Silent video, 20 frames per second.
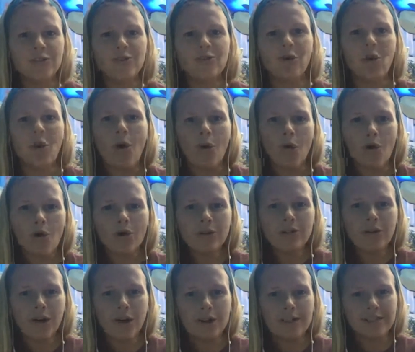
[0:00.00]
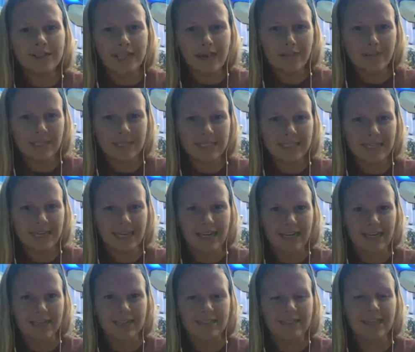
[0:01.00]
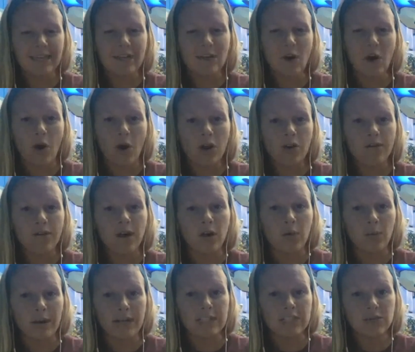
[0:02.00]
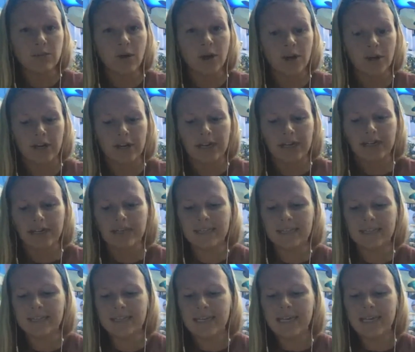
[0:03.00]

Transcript: to hold our septic tanks and all of our wastewater in it,